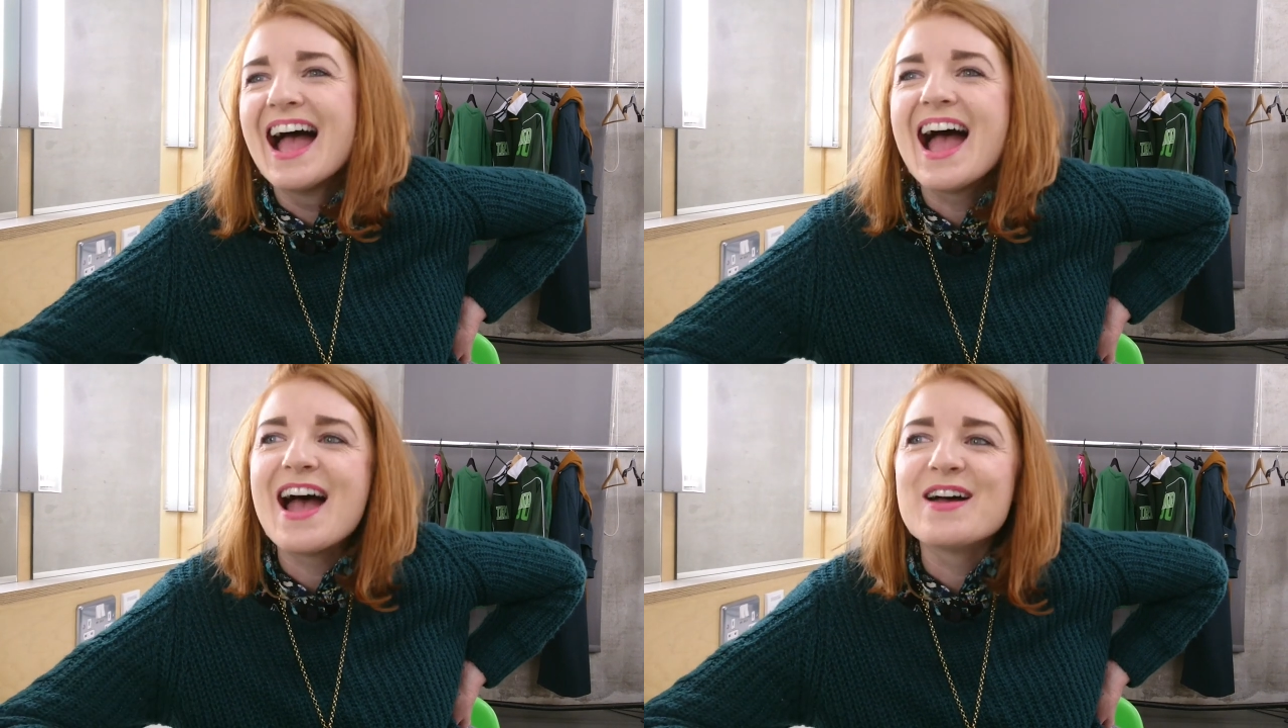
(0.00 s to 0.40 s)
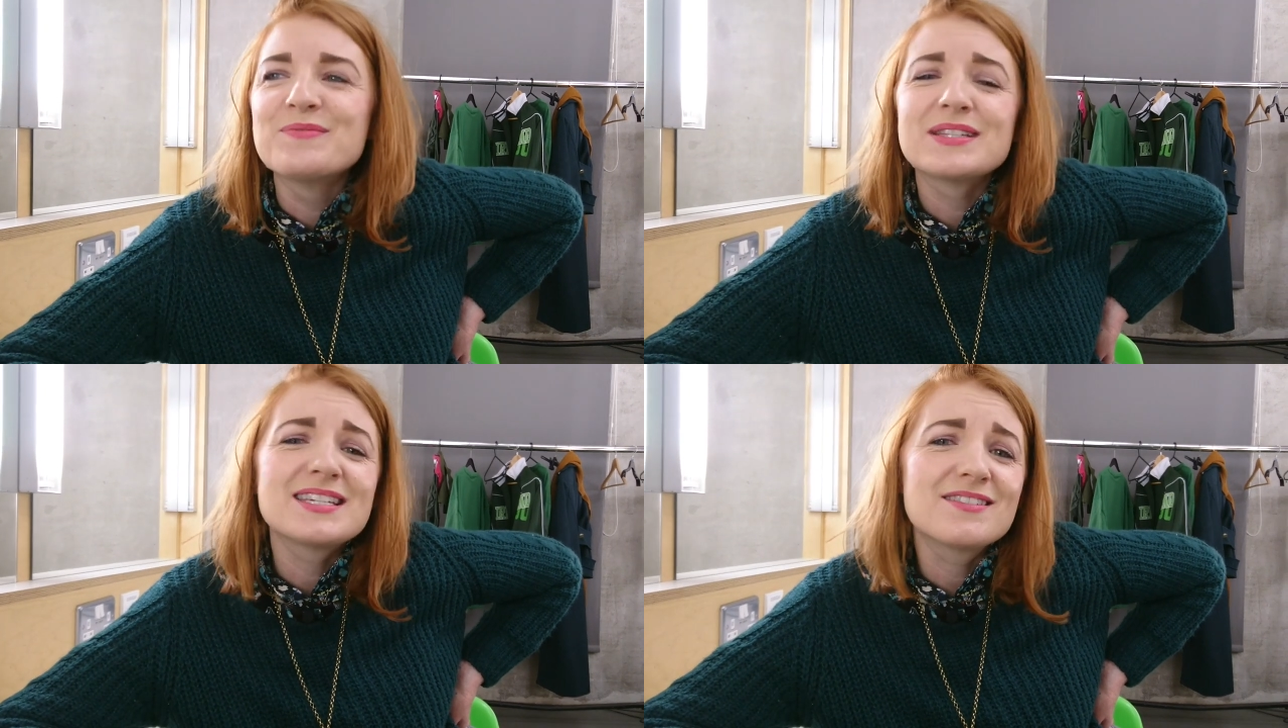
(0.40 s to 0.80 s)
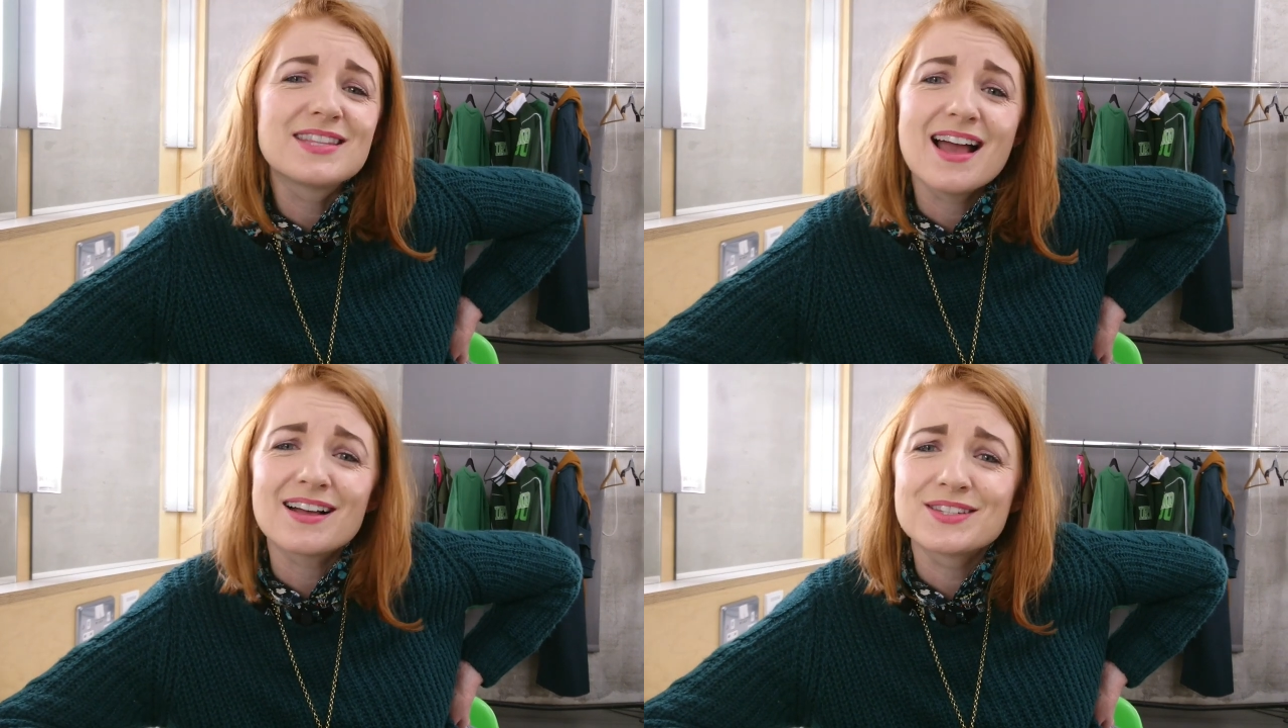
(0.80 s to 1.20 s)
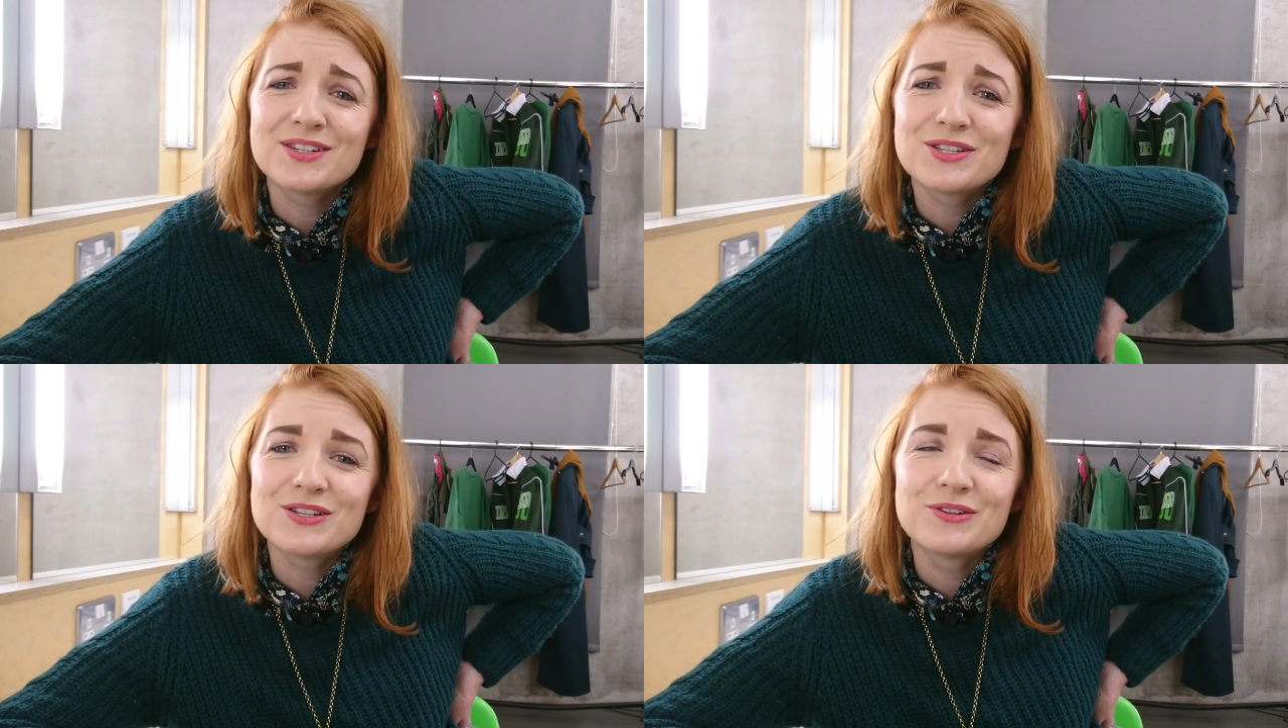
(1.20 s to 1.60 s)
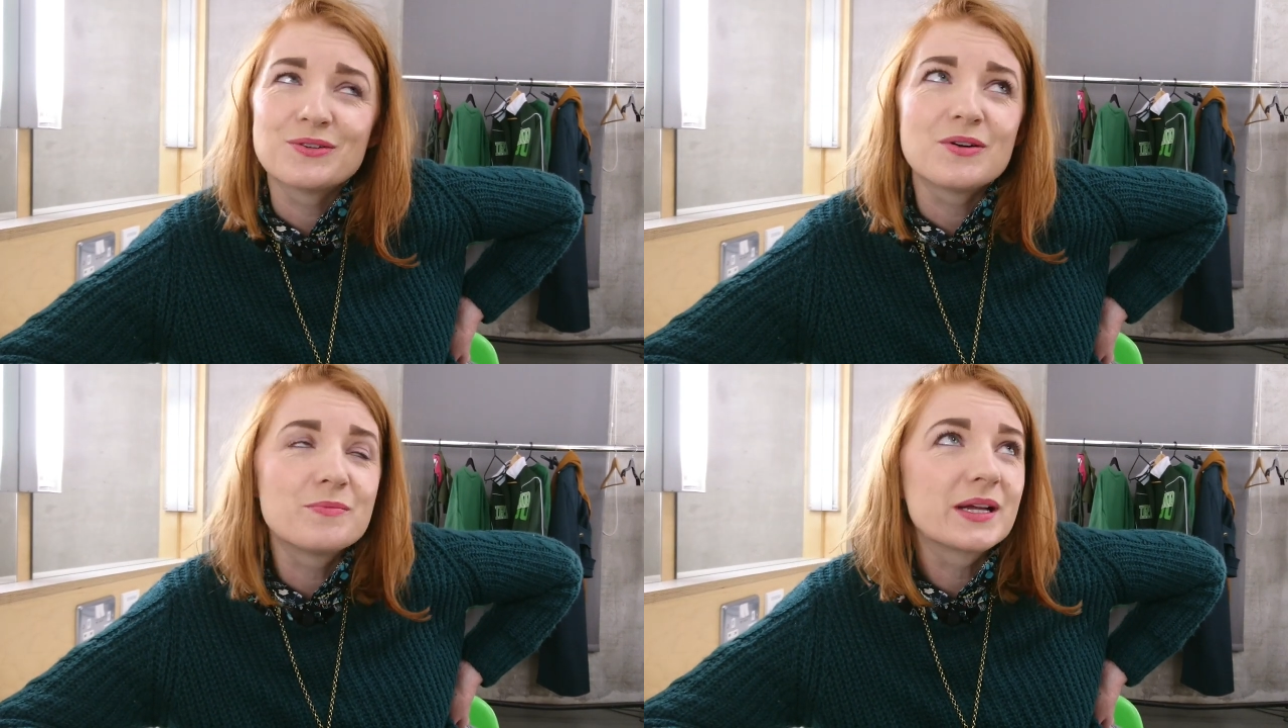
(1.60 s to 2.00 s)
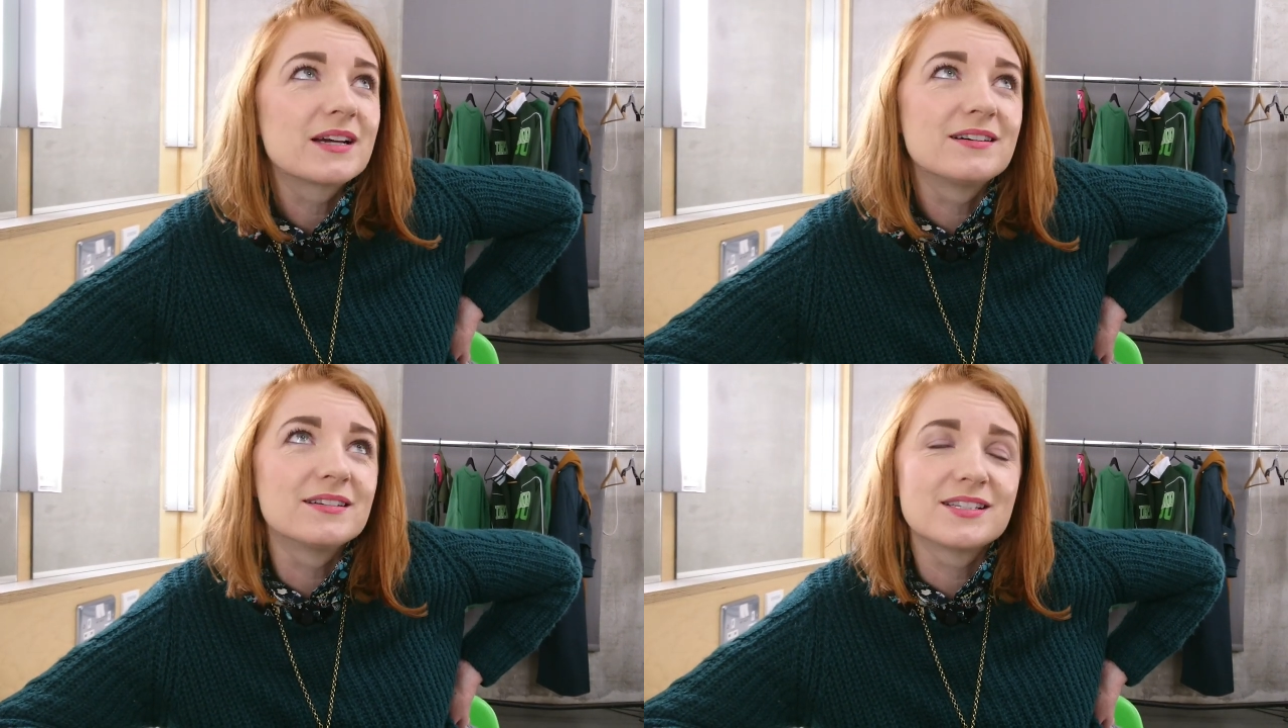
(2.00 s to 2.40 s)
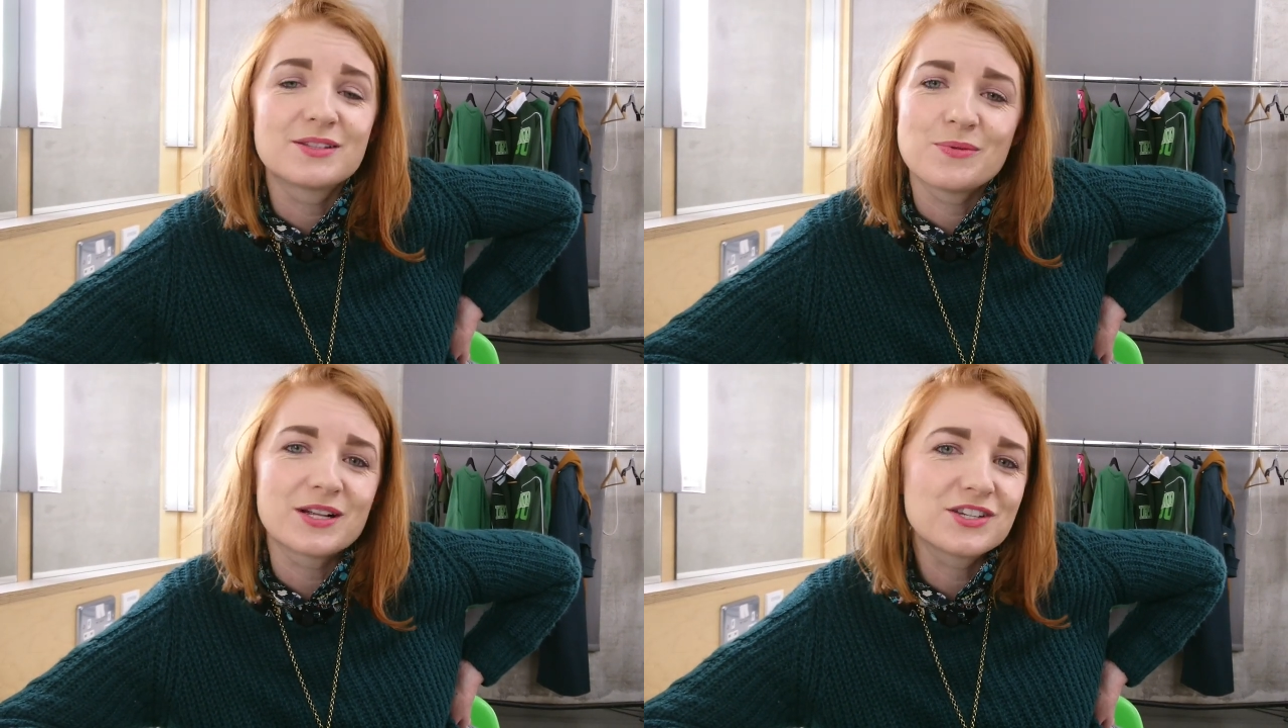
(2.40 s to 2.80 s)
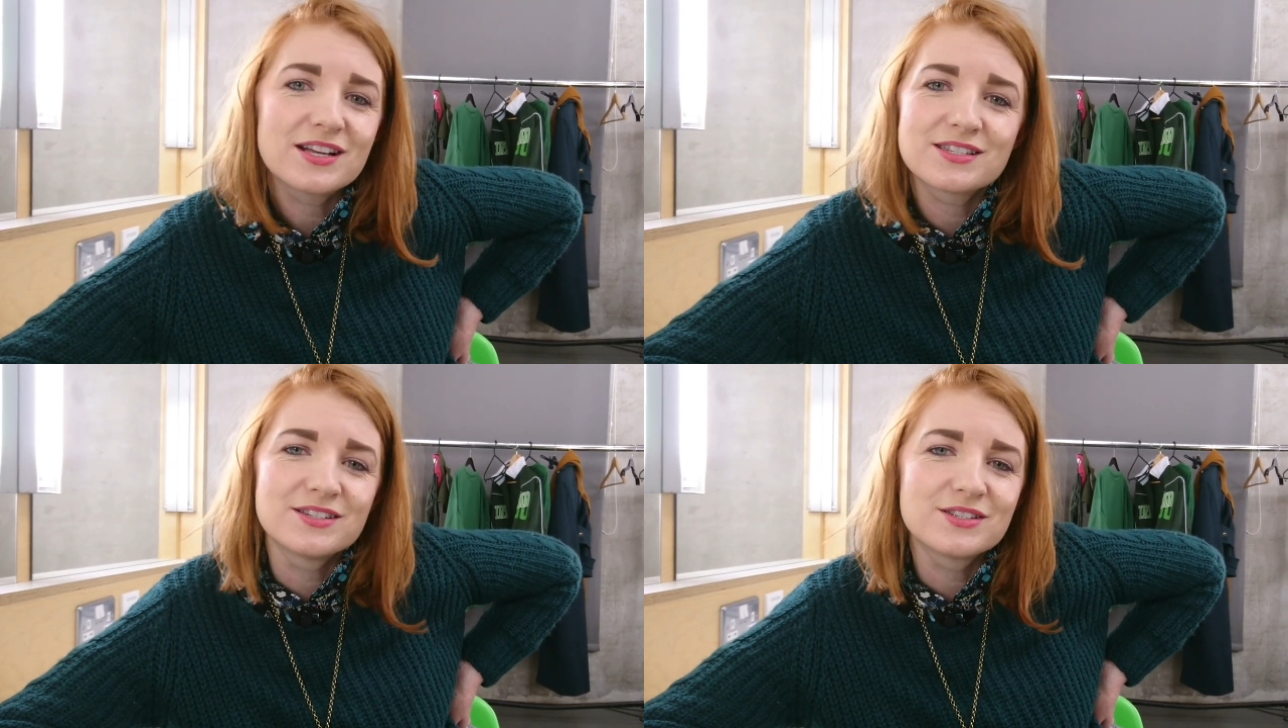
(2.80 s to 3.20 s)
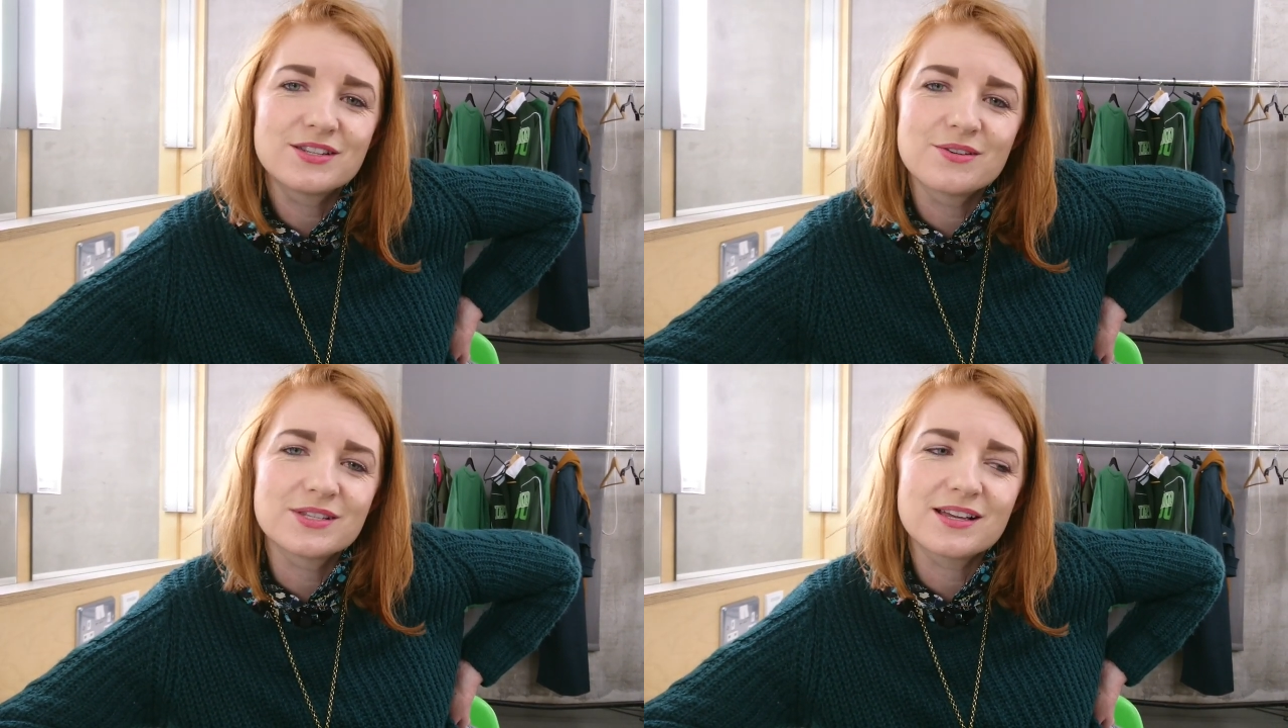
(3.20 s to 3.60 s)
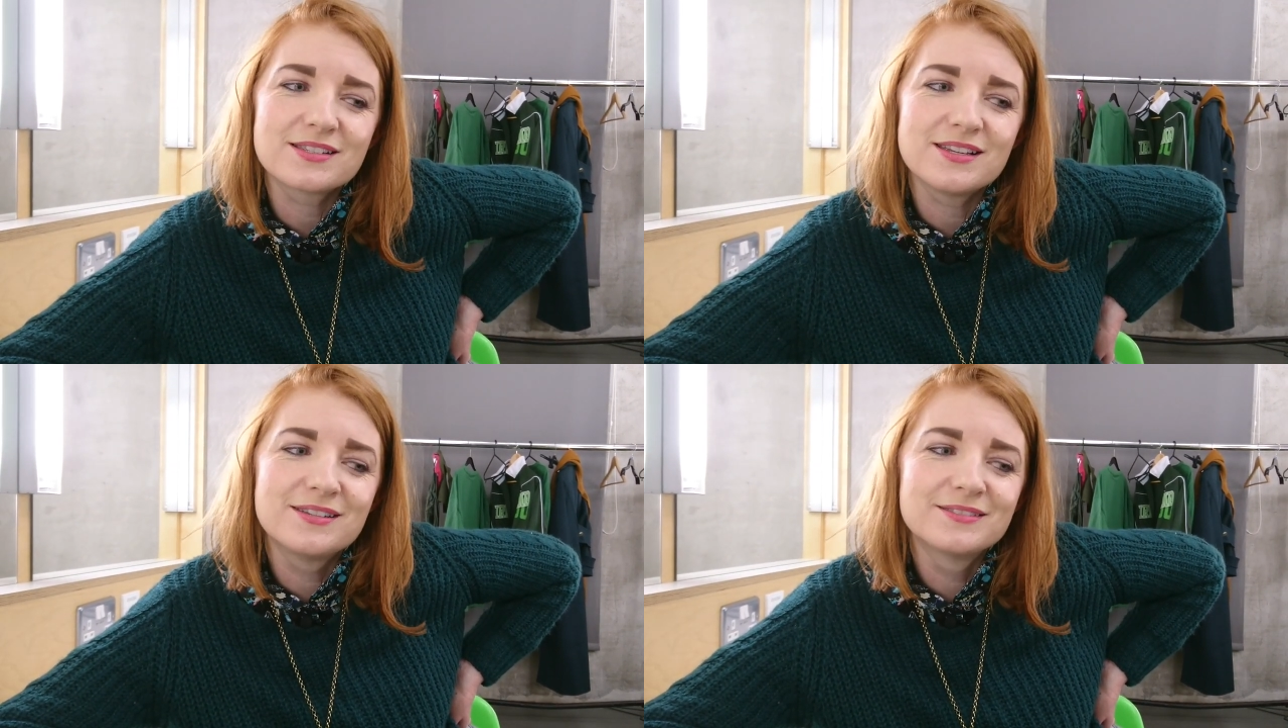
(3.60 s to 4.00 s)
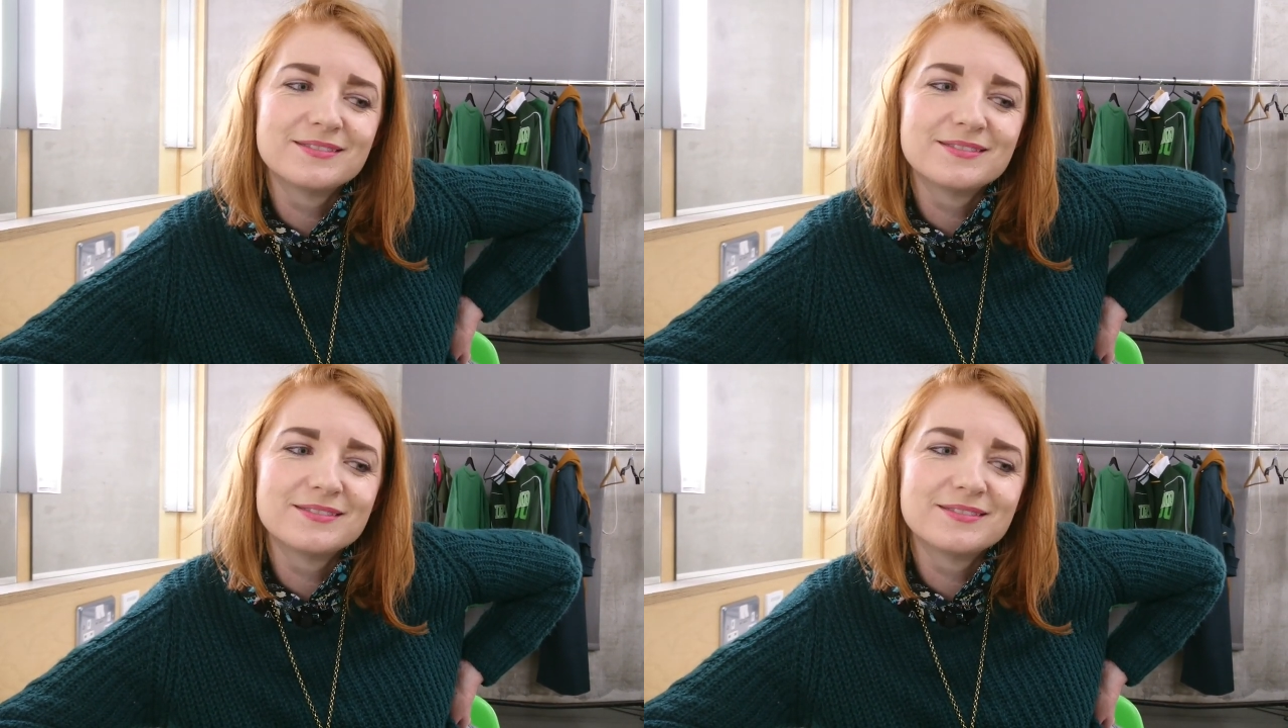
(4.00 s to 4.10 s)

To hear the accent too. Oh my God, the Welsh accent is so sexy.